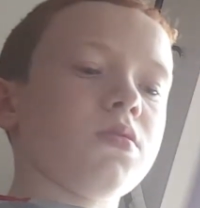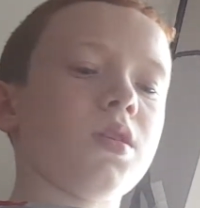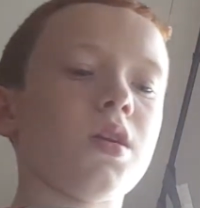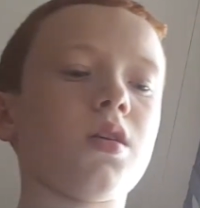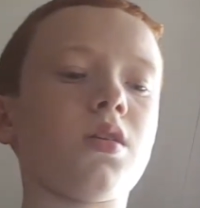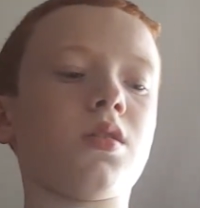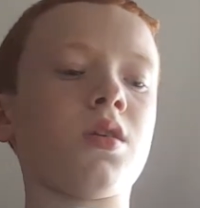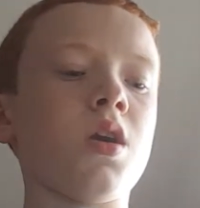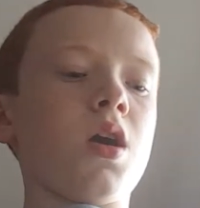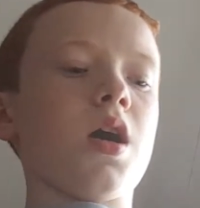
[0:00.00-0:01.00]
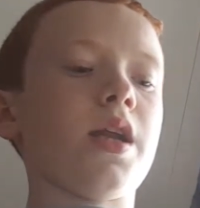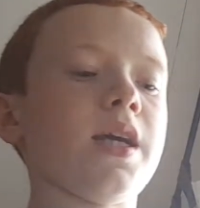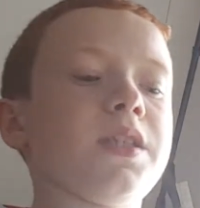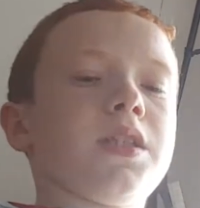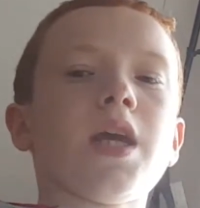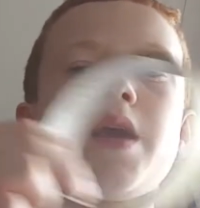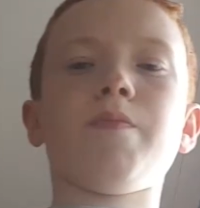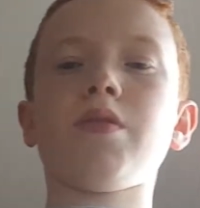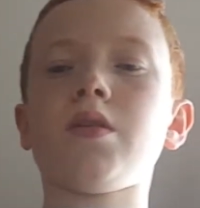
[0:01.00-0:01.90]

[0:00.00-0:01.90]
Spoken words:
Yeah, and it has tape.